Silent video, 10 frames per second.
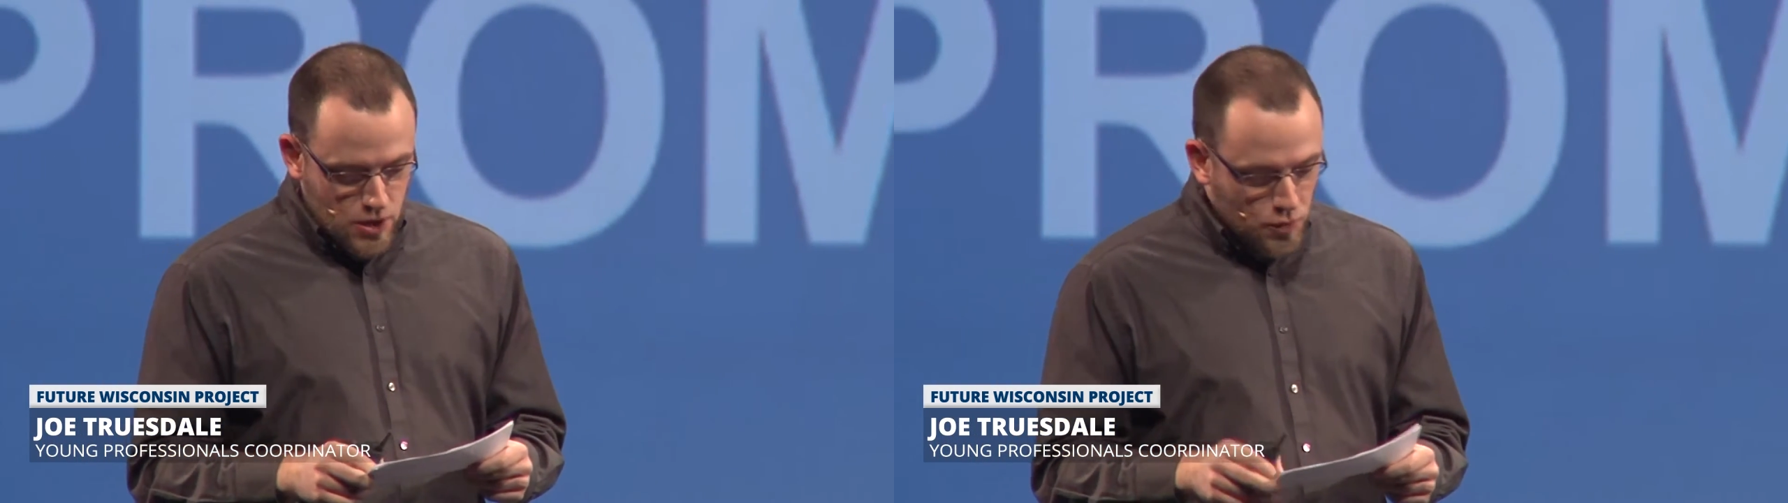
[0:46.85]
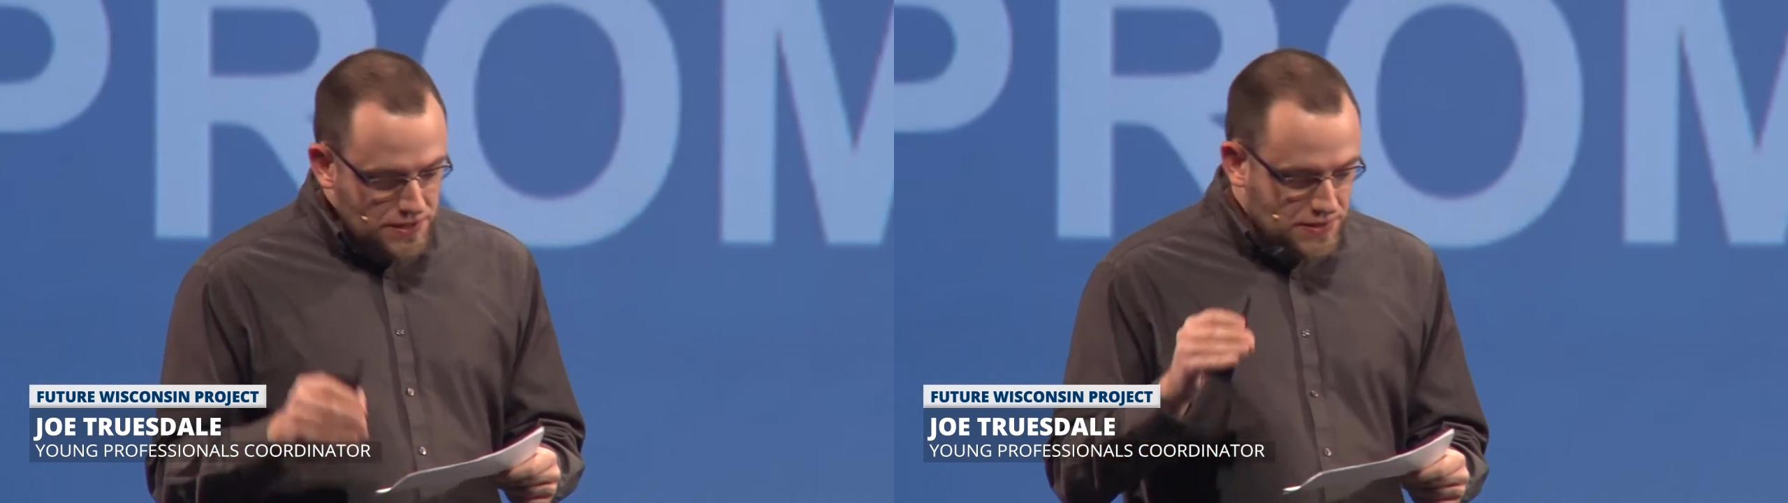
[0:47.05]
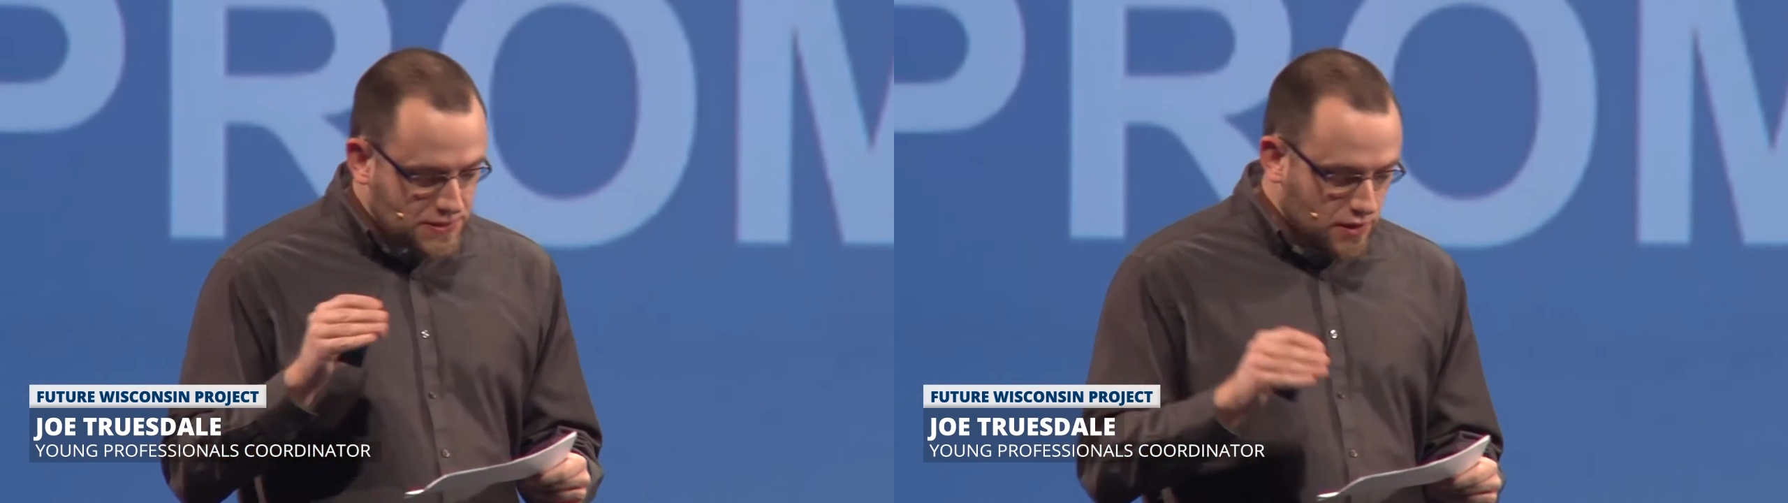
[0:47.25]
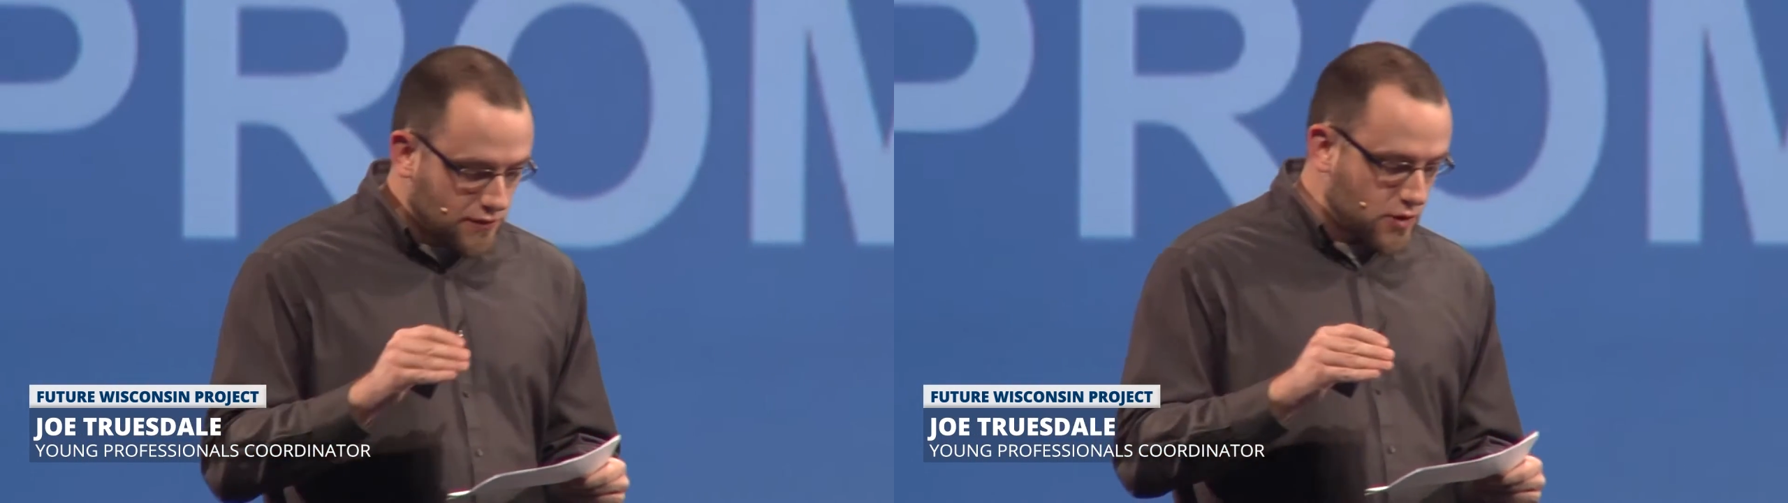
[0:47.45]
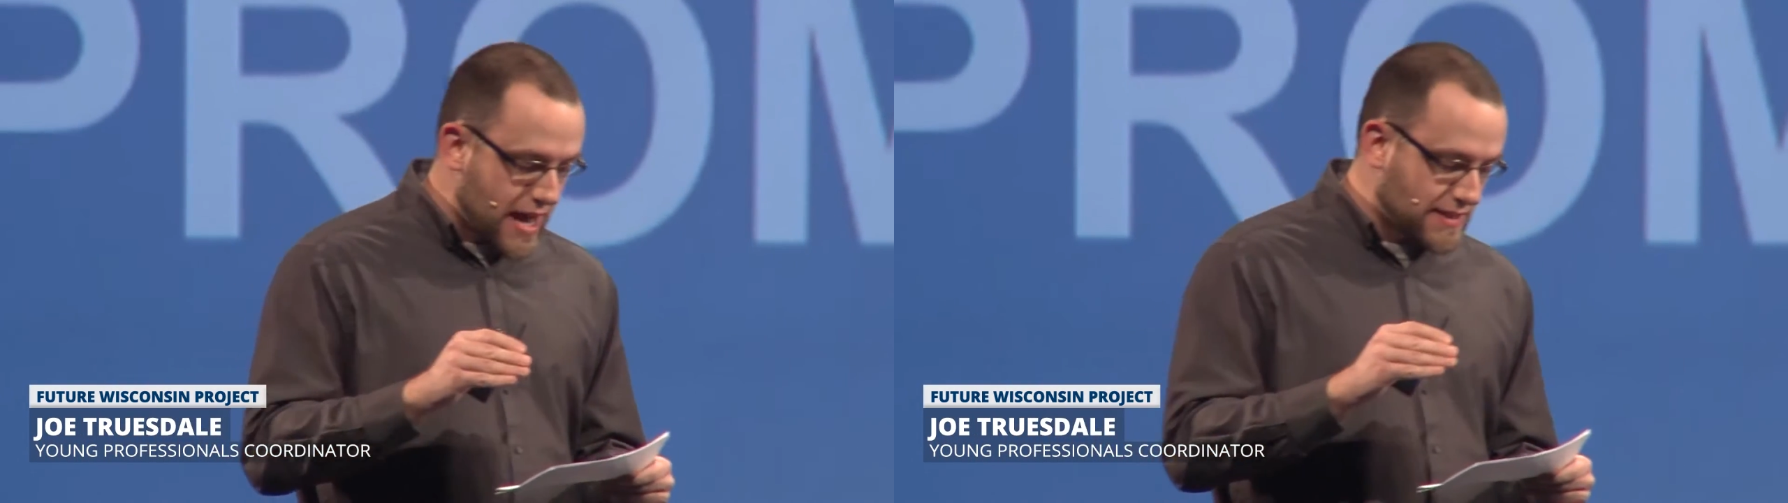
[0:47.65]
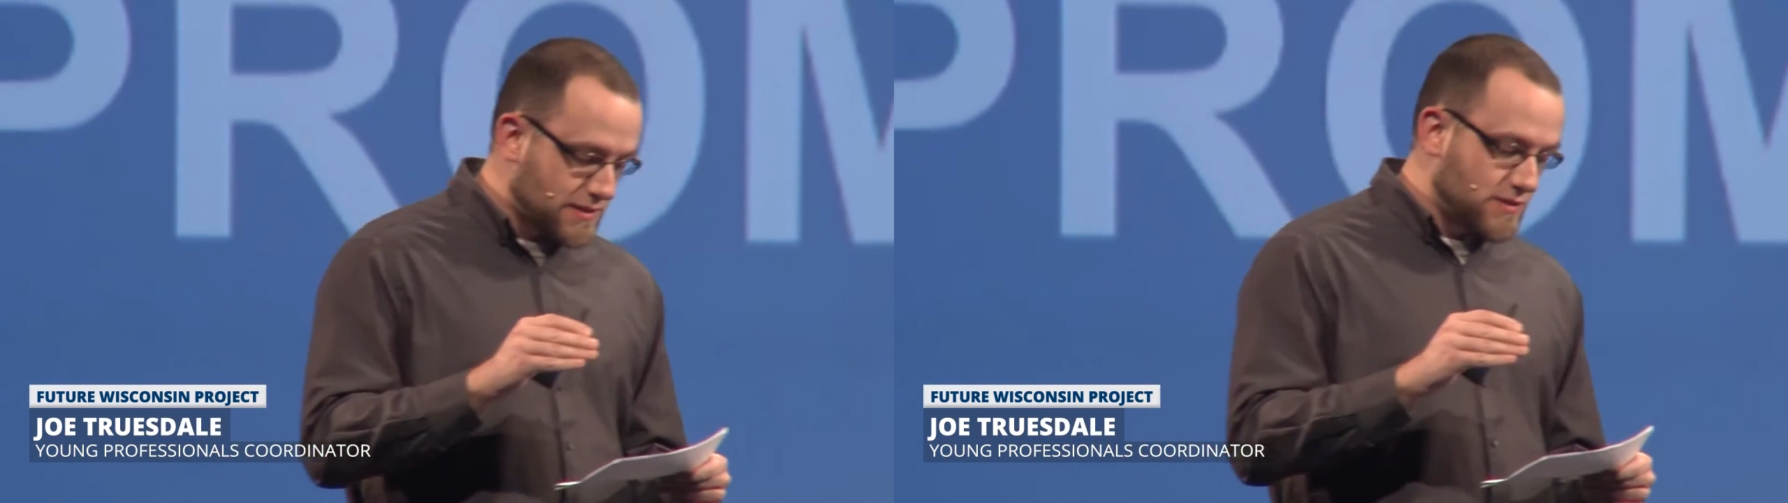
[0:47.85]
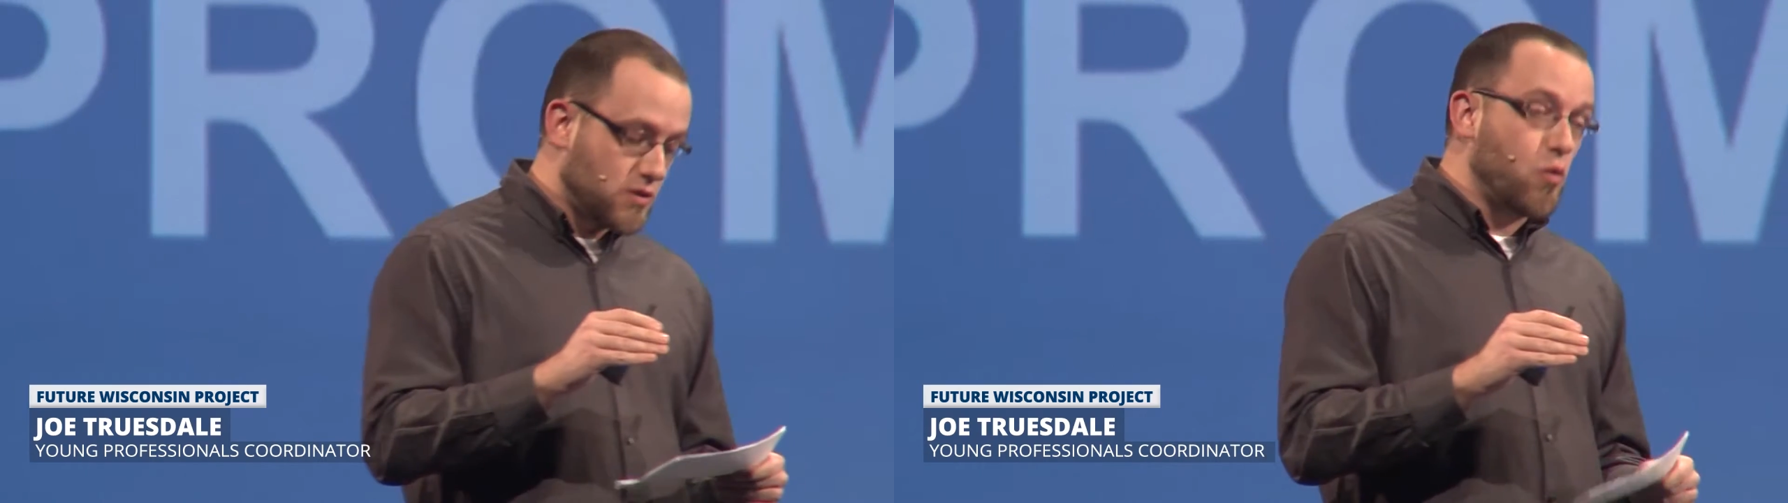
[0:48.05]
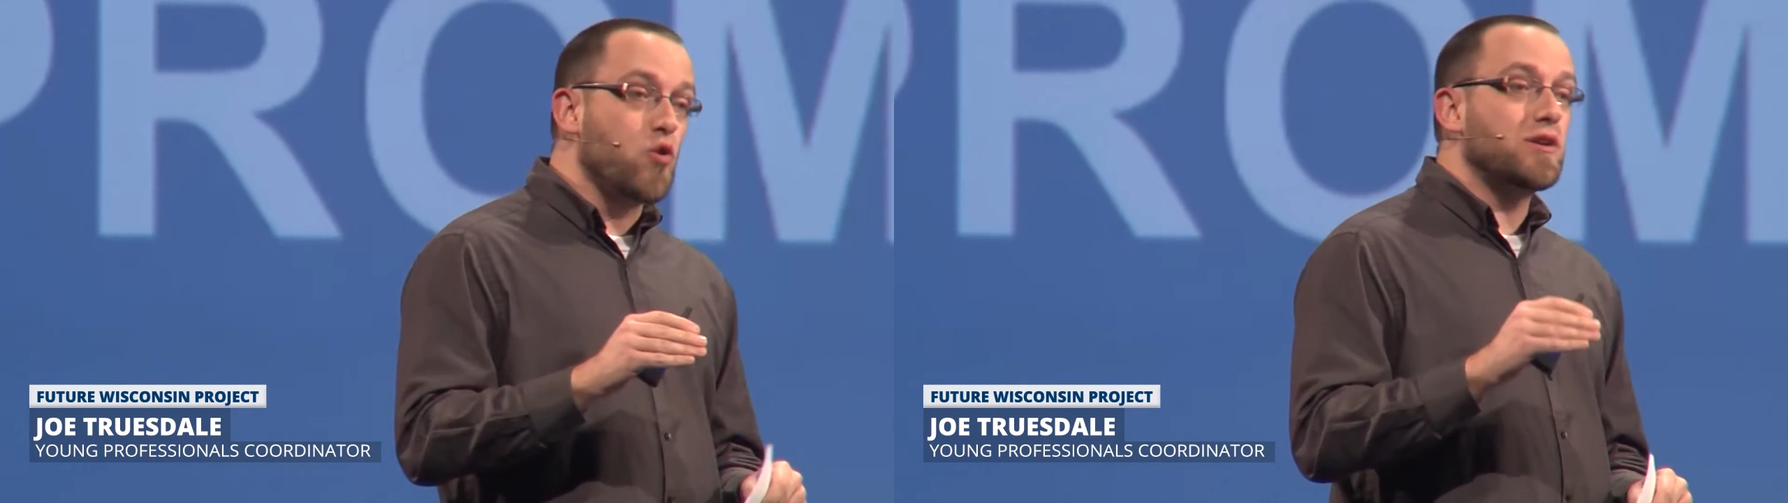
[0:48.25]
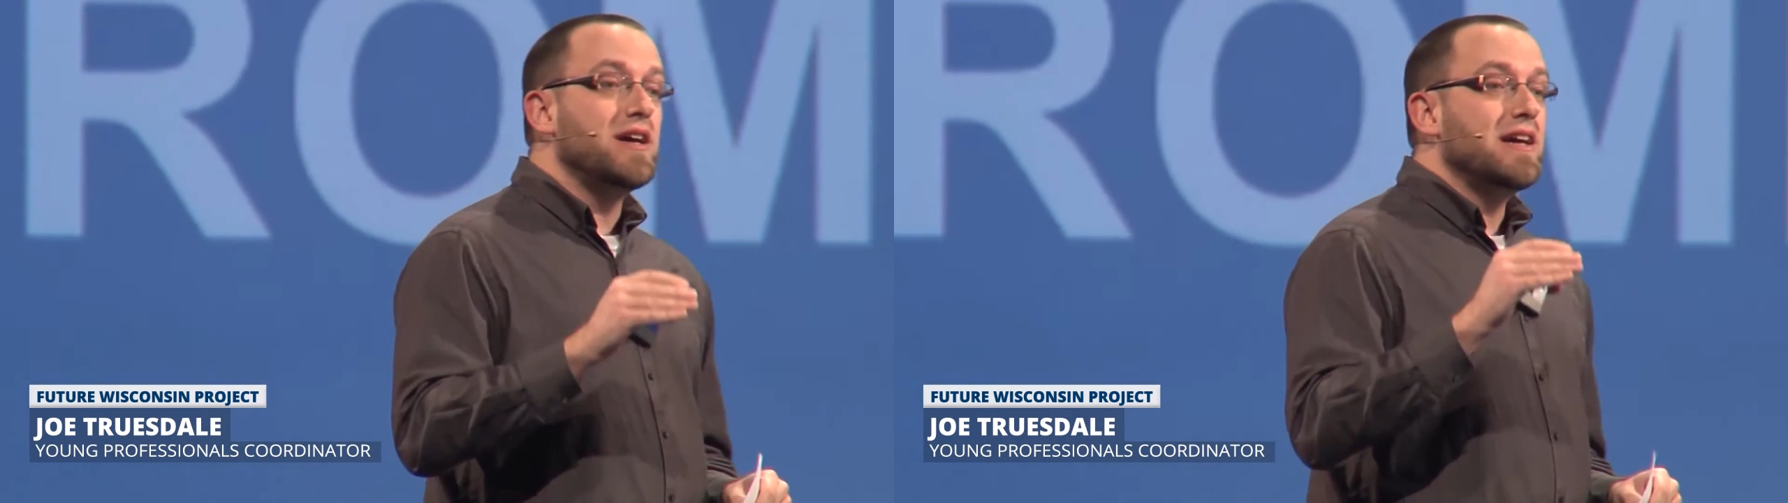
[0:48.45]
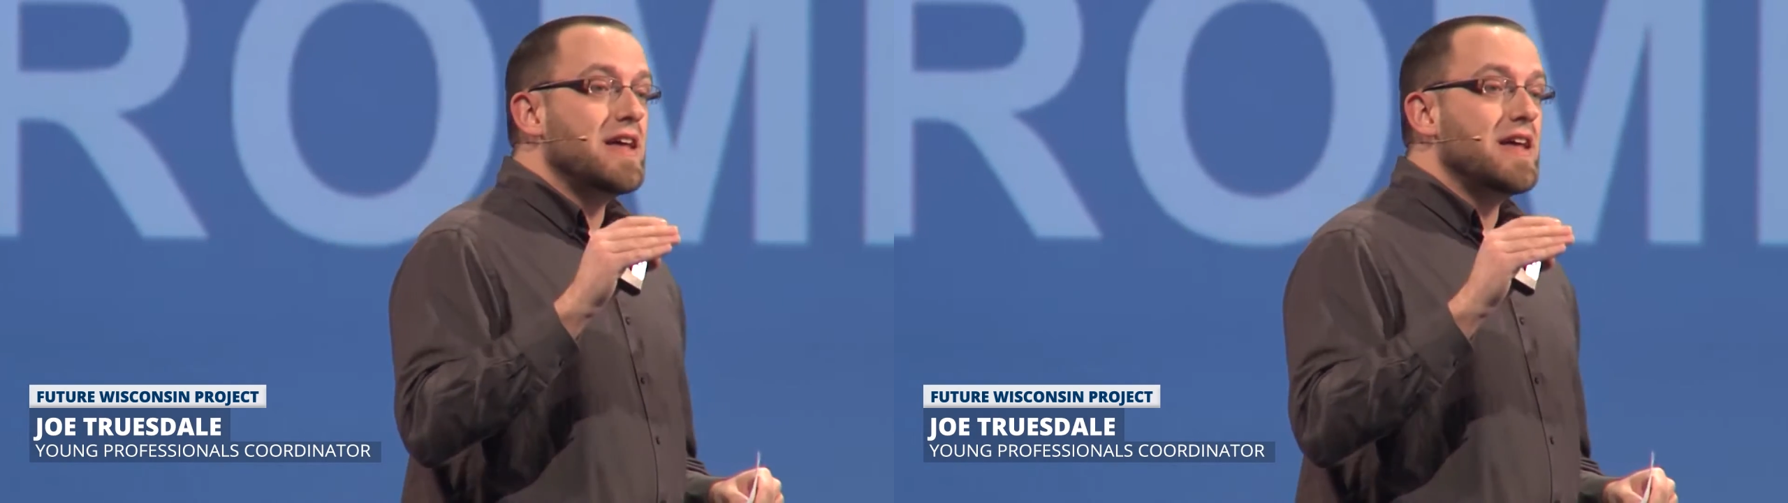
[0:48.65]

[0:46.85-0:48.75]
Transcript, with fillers: with a Silver Excellence Award